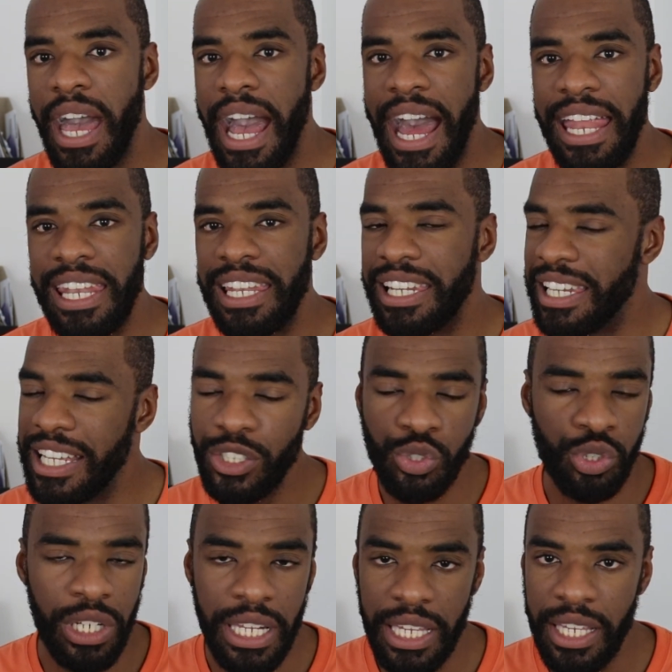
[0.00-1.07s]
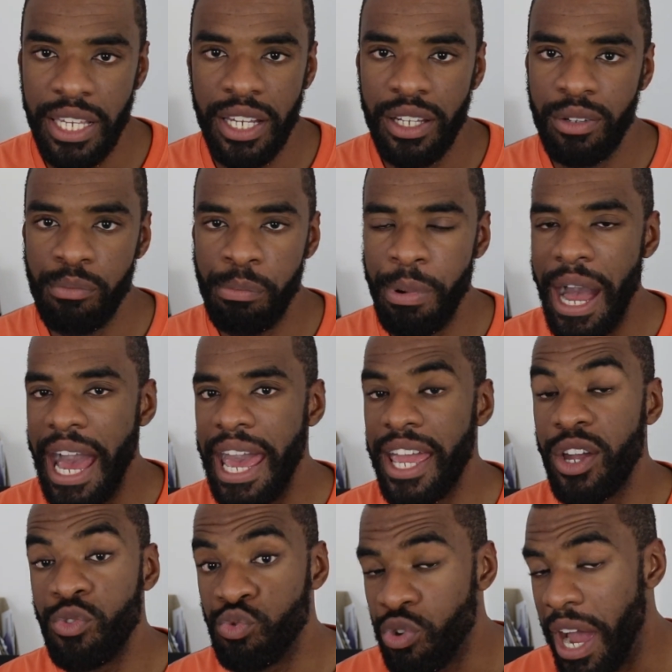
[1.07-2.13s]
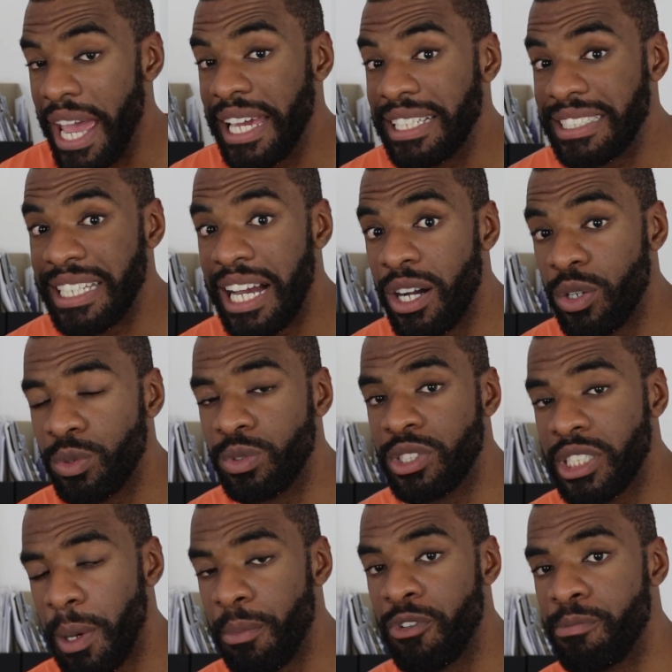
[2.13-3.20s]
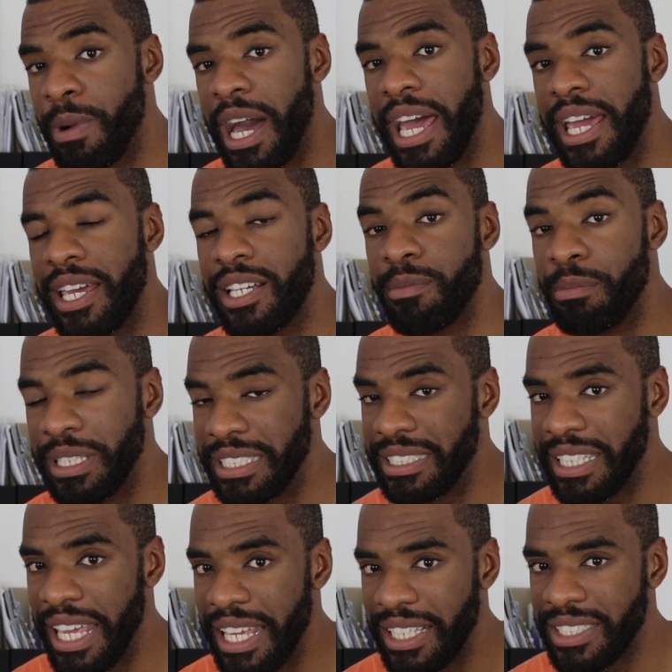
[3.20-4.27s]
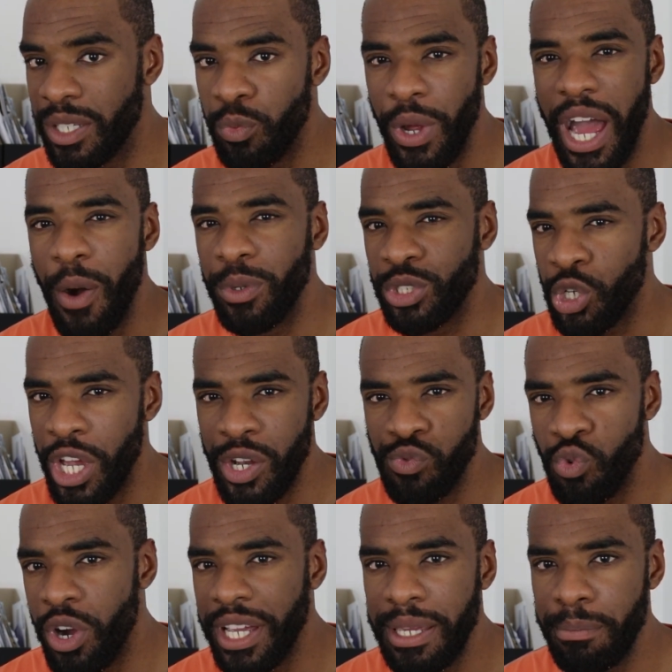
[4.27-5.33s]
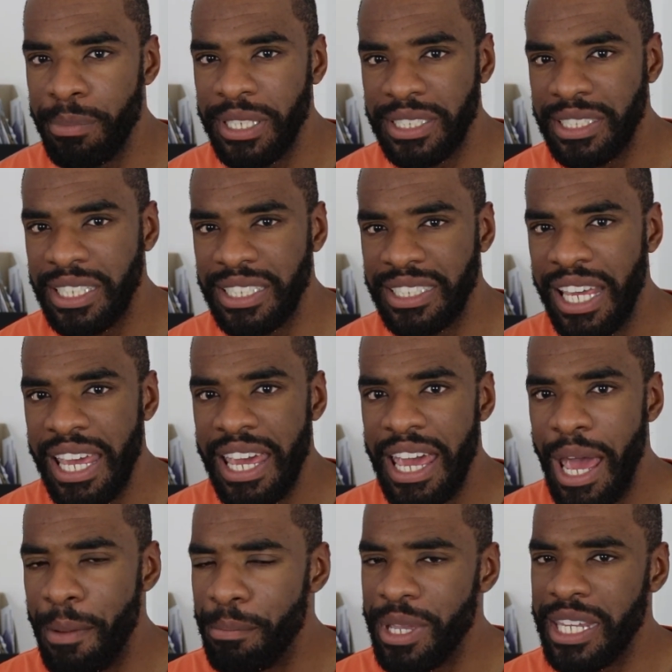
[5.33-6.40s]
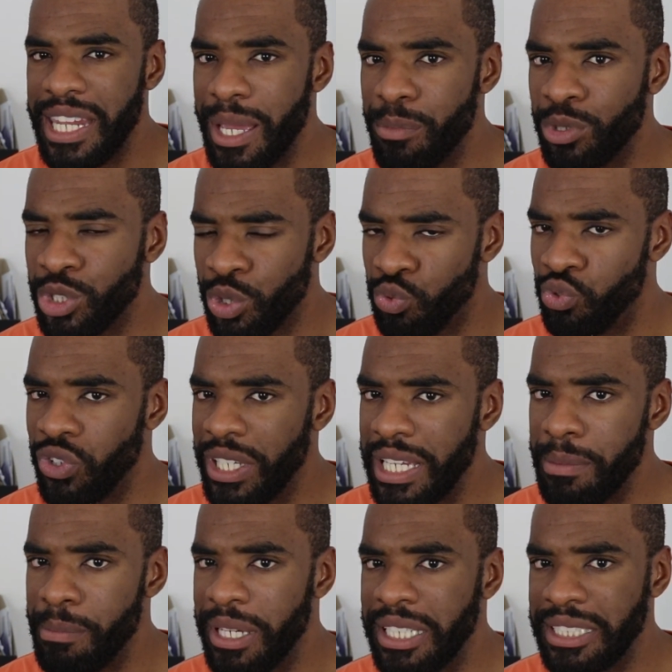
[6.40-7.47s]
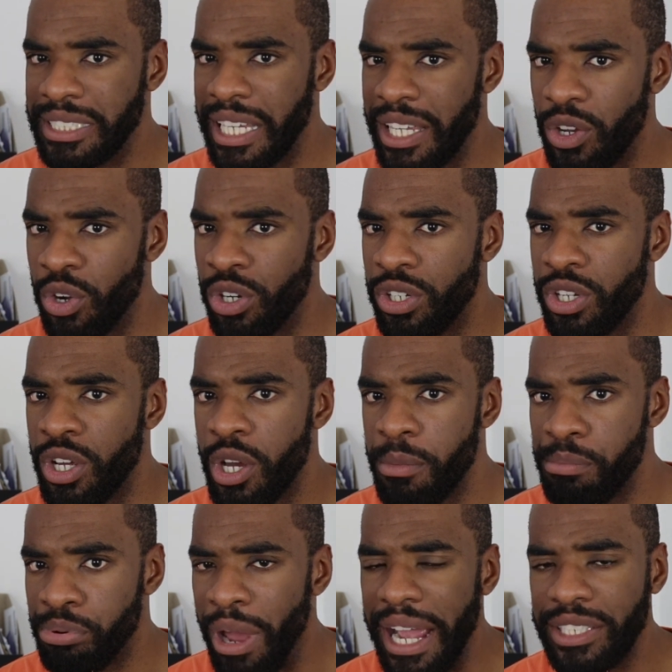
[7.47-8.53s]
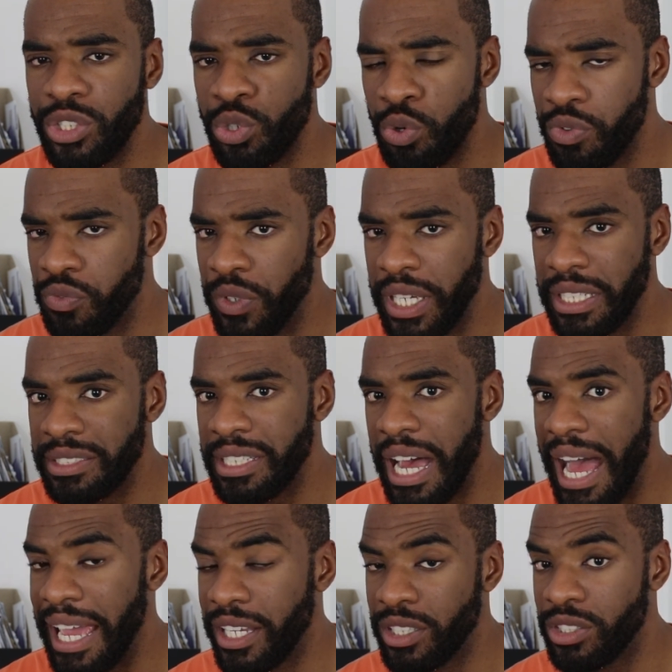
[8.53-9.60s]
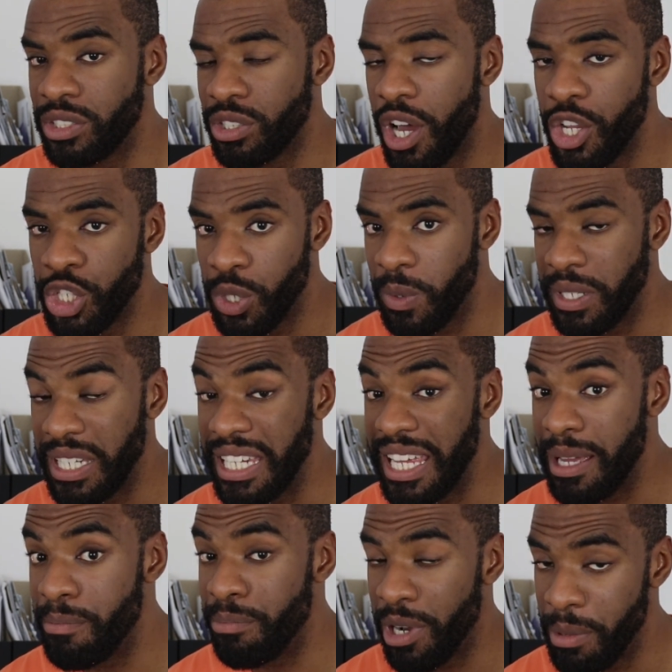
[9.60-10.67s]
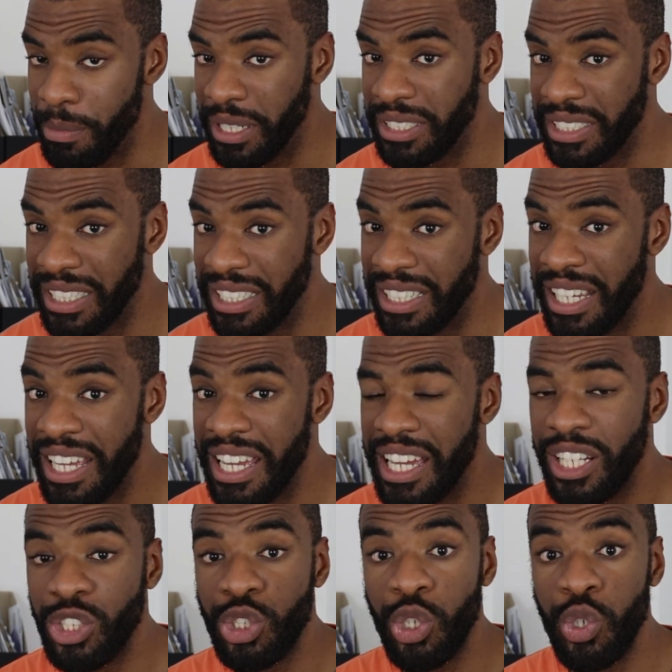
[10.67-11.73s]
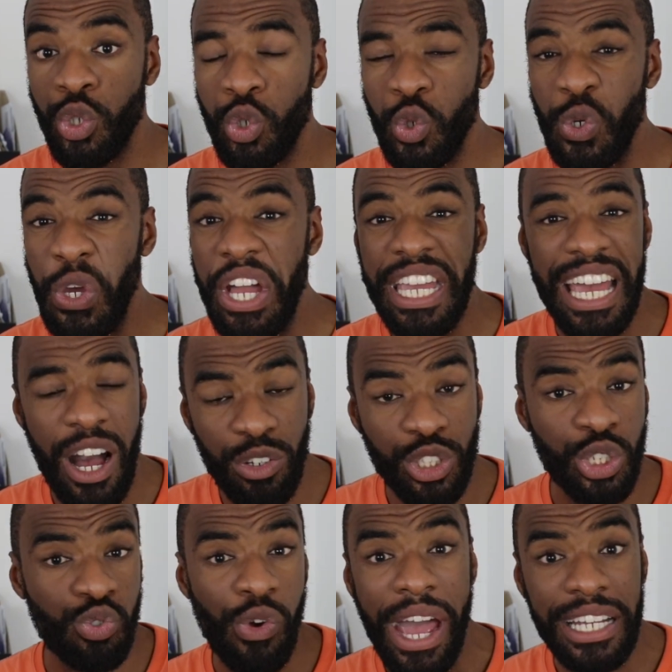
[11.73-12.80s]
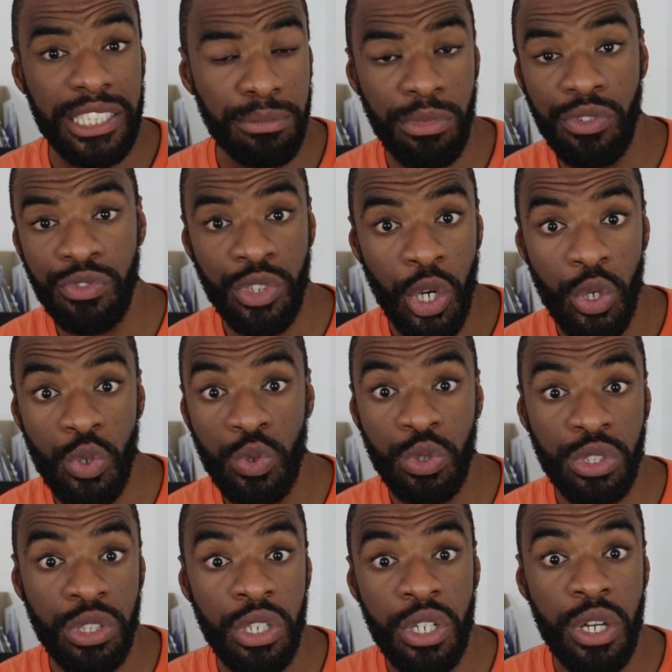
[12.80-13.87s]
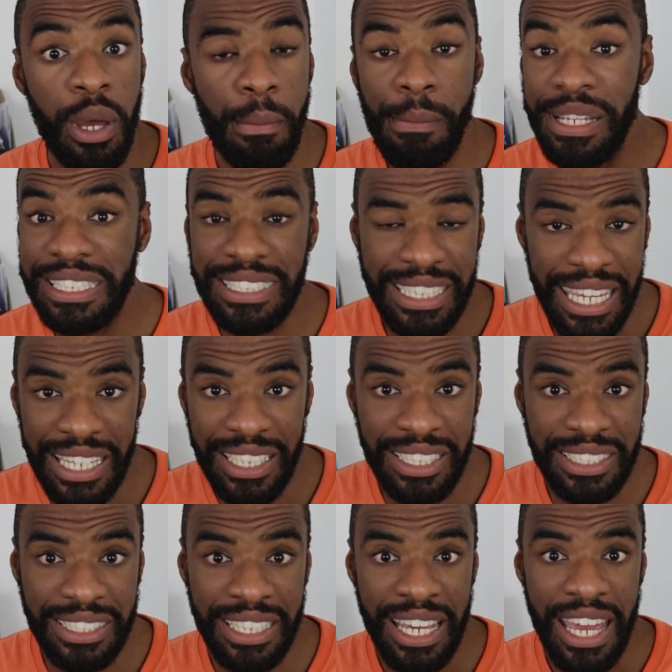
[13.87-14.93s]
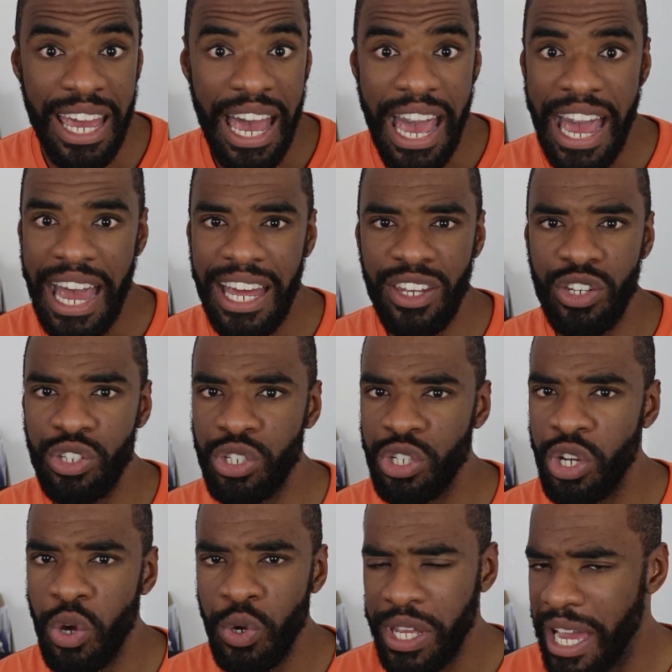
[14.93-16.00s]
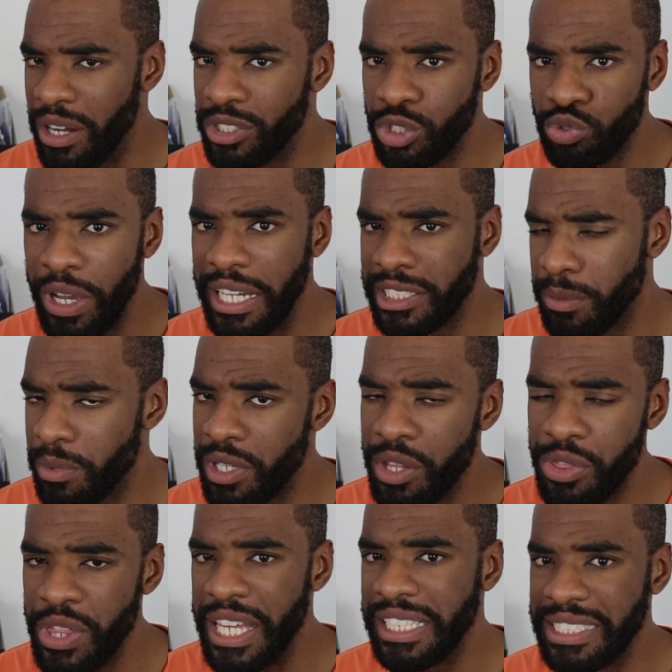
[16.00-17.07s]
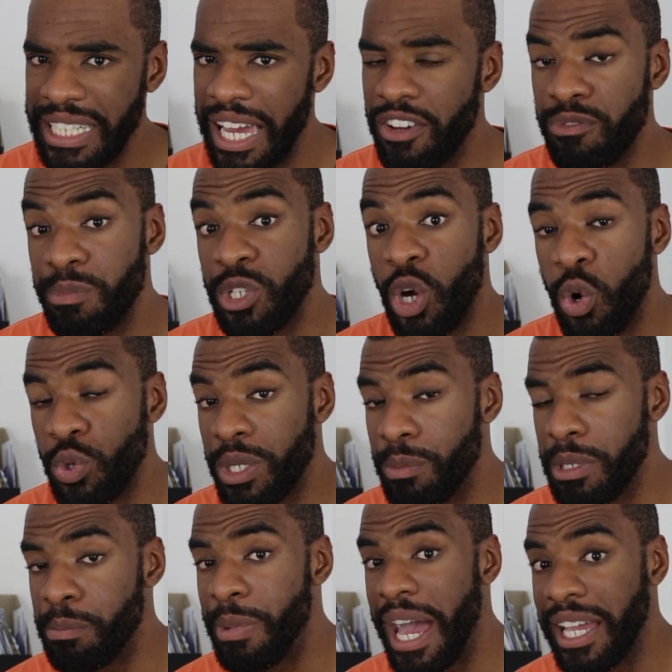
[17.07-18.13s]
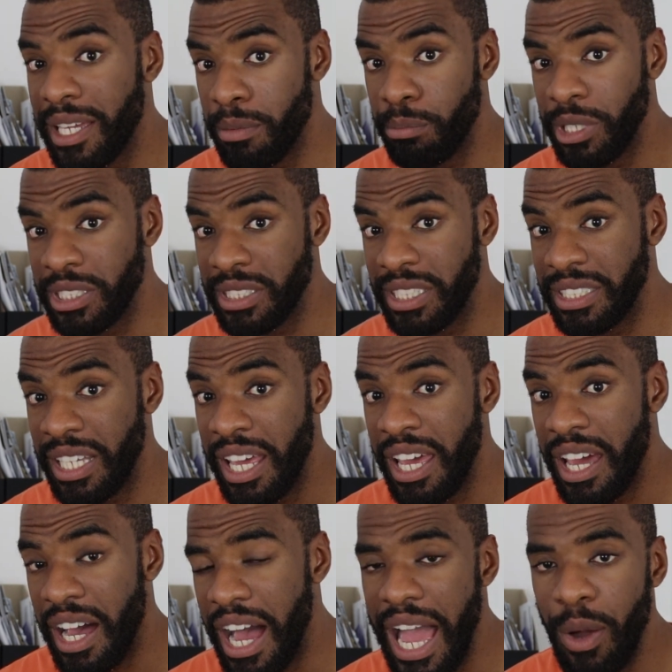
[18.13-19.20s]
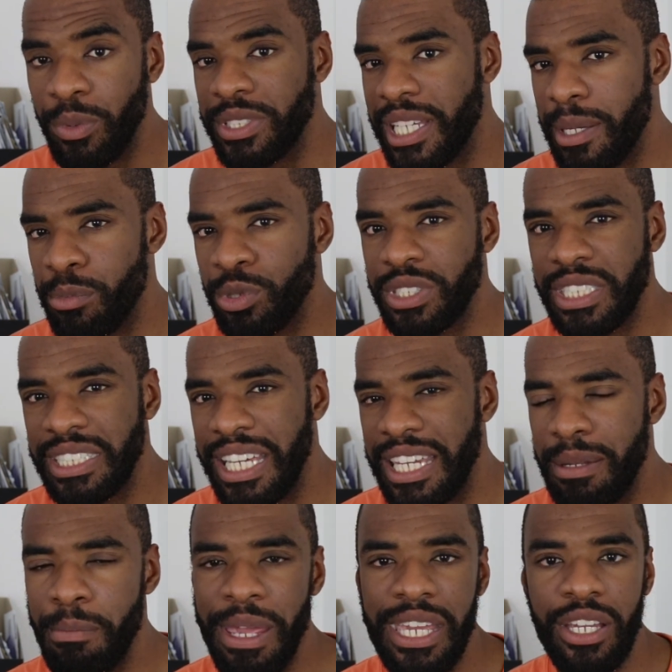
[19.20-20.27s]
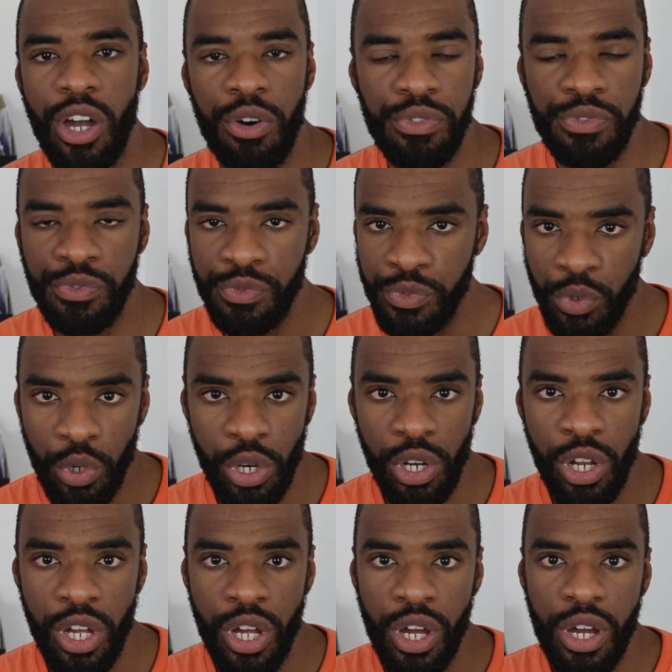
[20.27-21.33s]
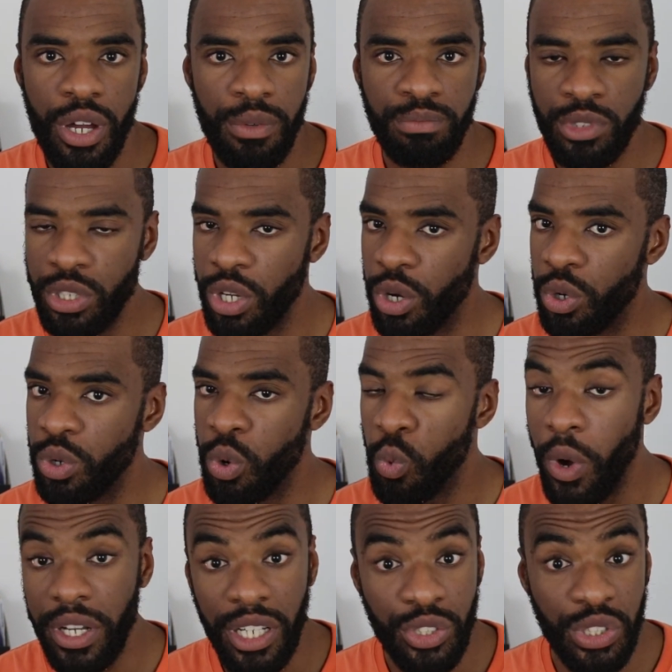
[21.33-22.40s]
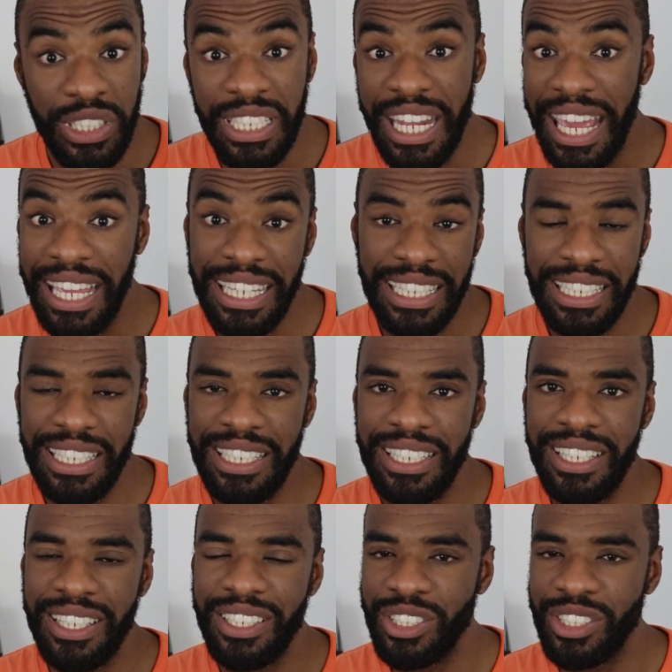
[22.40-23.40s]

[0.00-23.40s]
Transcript: And literally by writing down some of my mistakes and where I was going wrong in business and being able to really meditate on practical things that I can start doing and implementing to counteract some of those mistakes and you know counteract some of the things that have been holding me back in business i was able to then make a full you know 180